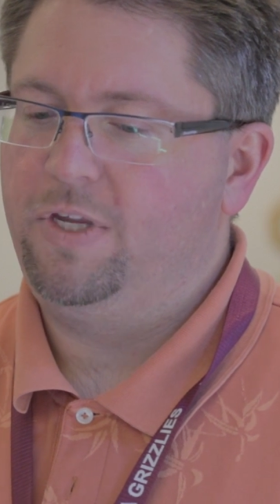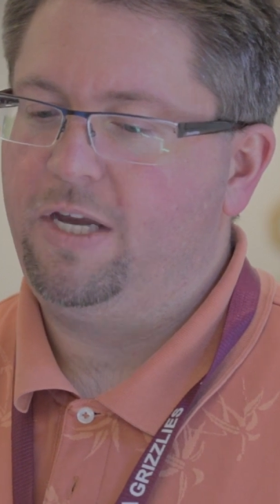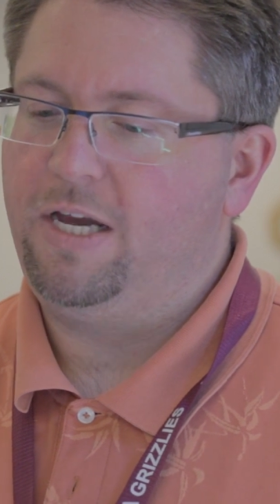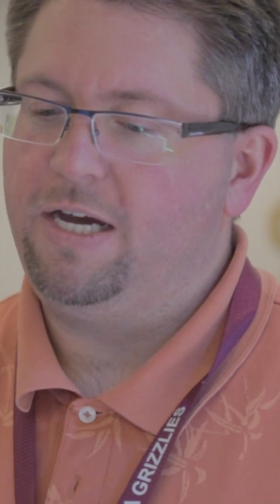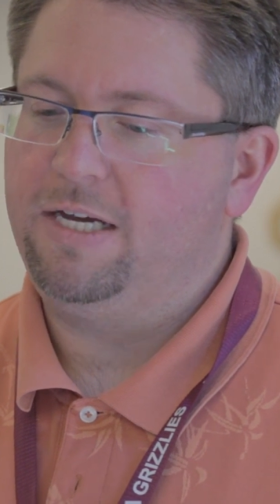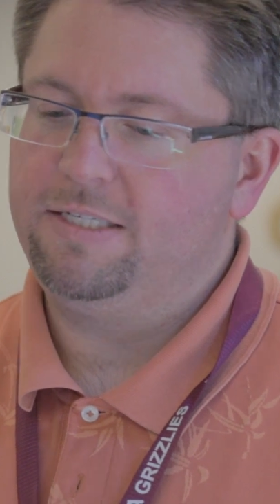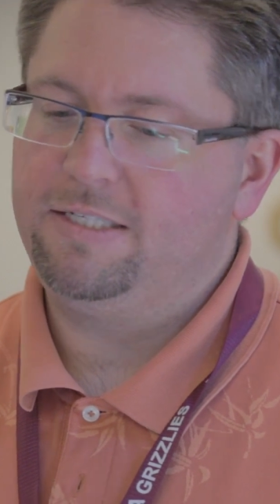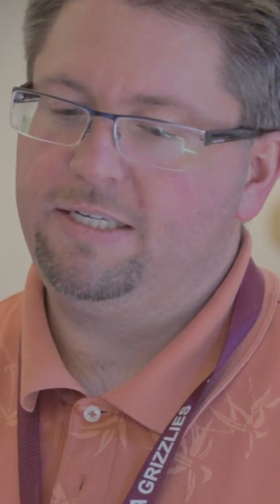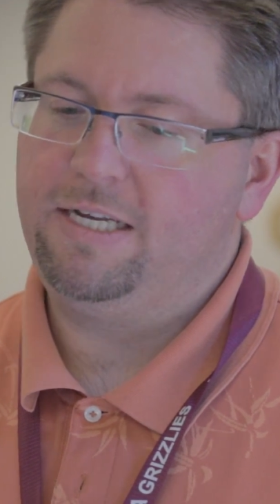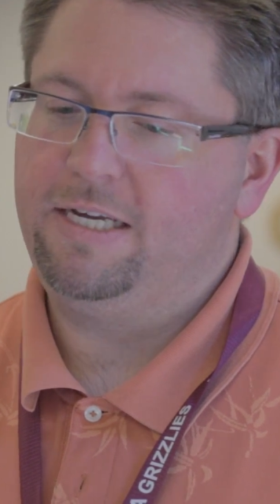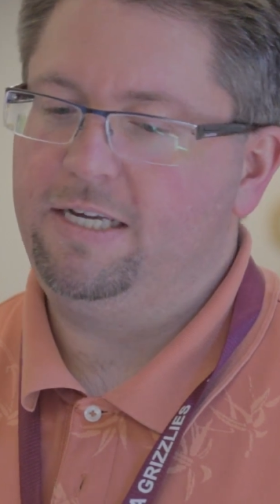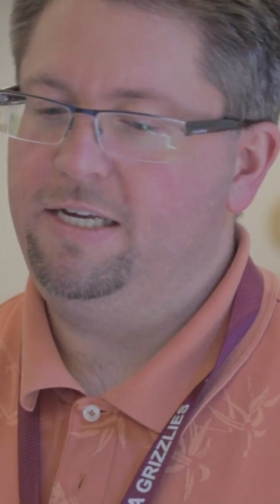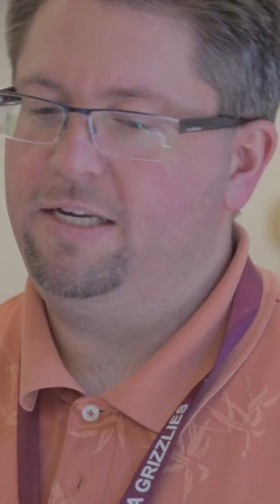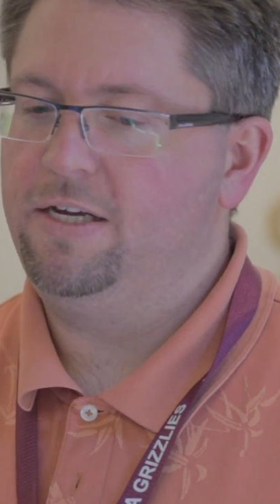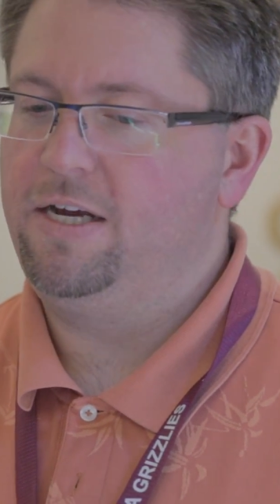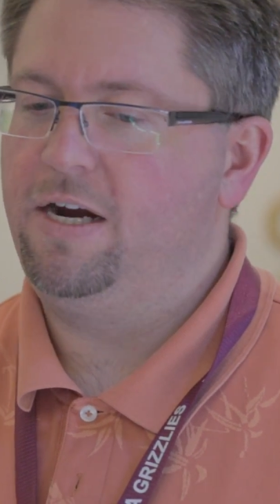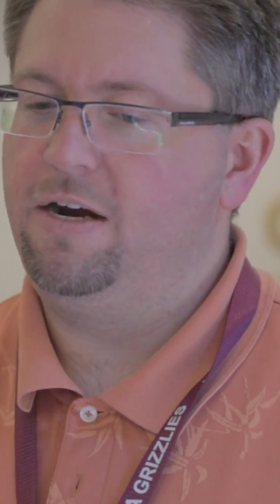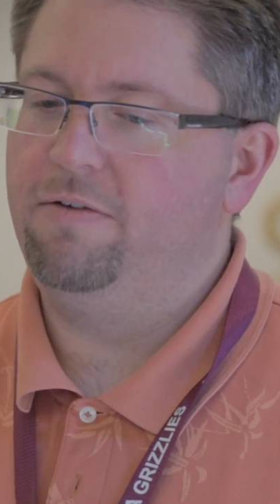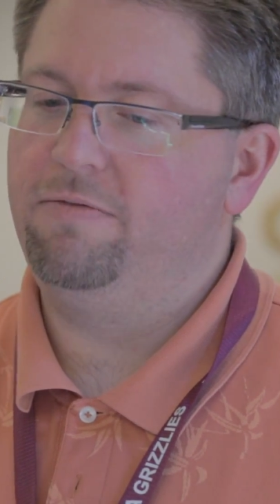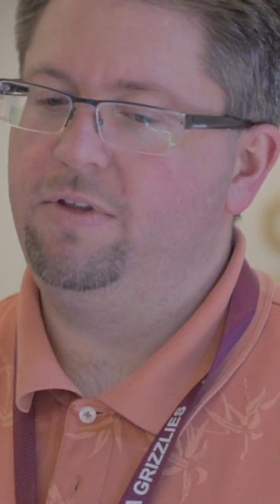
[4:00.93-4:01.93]
us taking
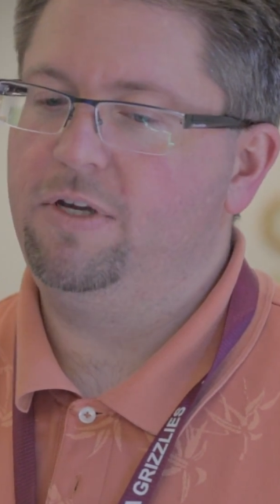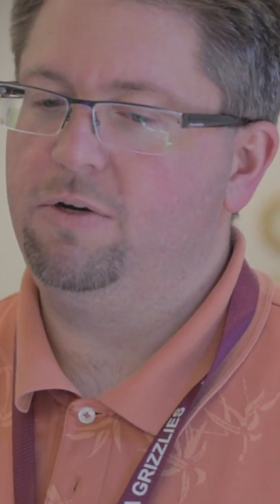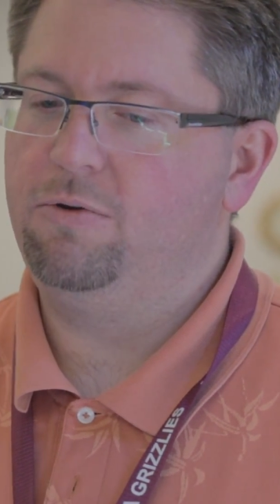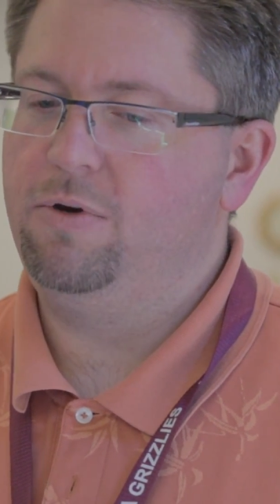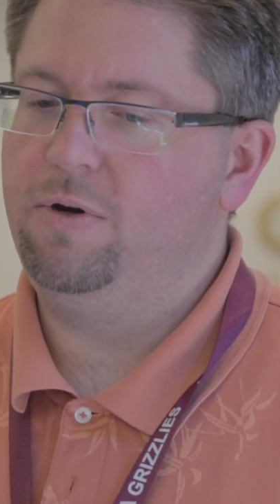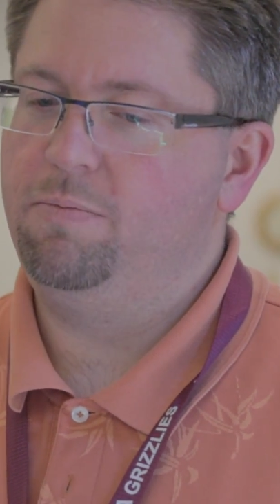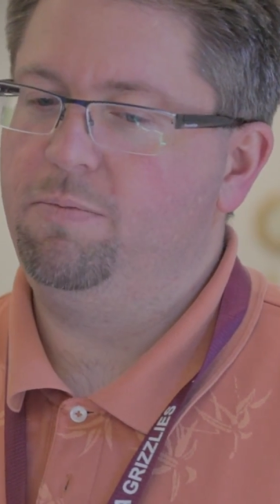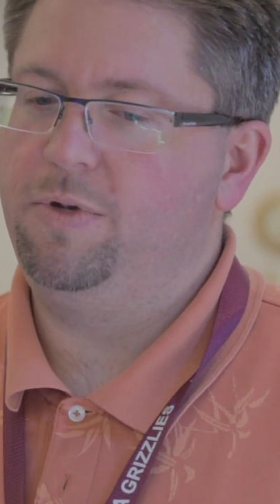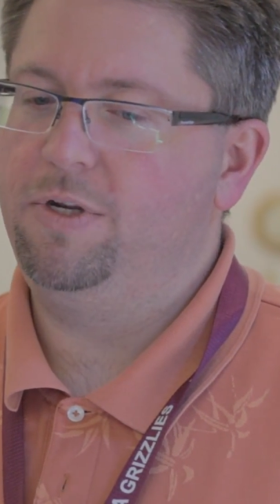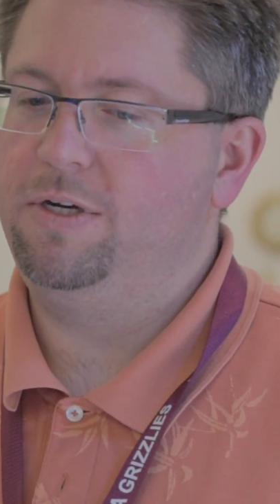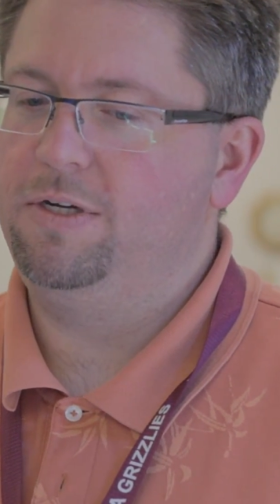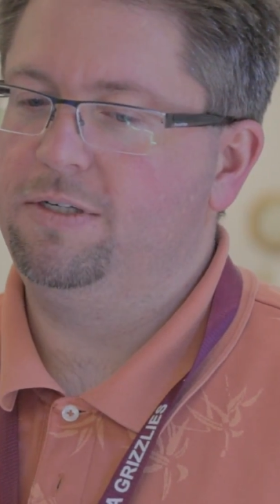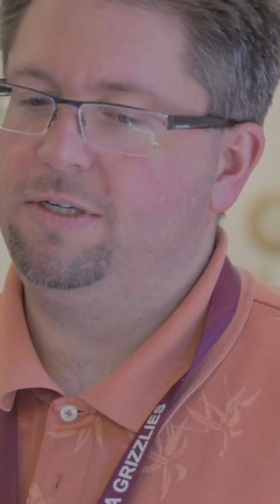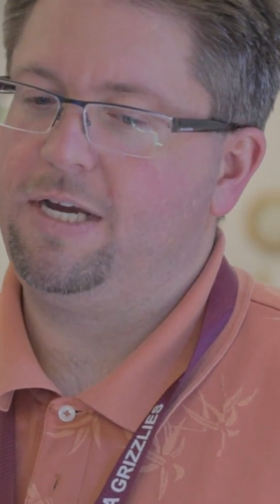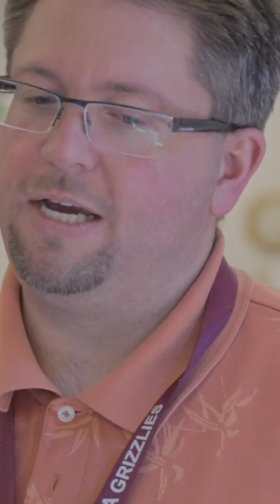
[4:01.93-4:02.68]
care of the equipment and